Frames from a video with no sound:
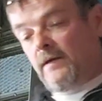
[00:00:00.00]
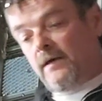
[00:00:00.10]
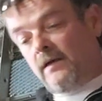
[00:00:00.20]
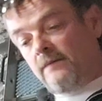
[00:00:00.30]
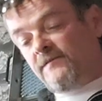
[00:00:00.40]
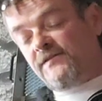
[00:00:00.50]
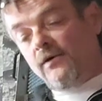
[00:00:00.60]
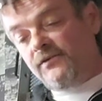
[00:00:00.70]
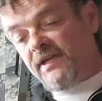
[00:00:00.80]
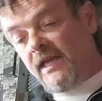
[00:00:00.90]

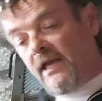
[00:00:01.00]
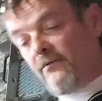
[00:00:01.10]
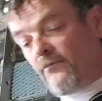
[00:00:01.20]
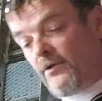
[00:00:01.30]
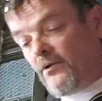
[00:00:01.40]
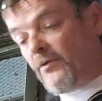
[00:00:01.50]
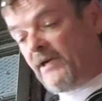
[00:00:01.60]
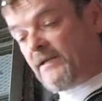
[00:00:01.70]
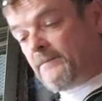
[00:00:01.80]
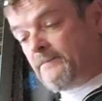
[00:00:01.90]
So today, real
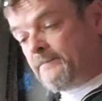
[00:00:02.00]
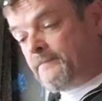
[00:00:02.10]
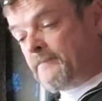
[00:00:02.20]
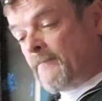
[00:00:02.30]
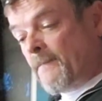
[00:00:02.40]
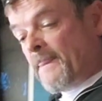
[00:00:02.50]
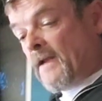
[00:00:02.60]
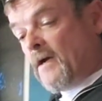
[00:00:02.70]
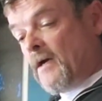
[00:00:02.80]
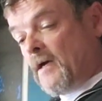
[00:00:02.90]
quick,
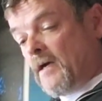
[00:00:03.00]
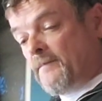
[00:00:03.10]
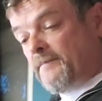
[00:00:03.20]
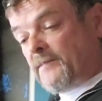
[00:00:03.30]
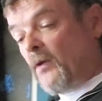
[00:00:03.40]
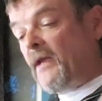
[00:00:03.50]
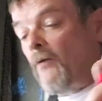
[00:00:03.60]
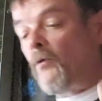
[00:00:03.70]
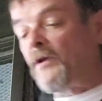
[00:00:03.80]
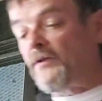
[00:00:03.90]
one
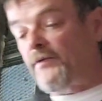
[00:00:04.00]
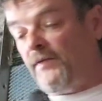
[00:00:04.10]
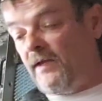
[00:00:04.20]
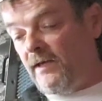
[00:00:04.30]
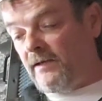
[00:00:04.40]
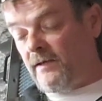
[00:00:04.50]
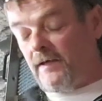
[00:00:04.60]
other thing.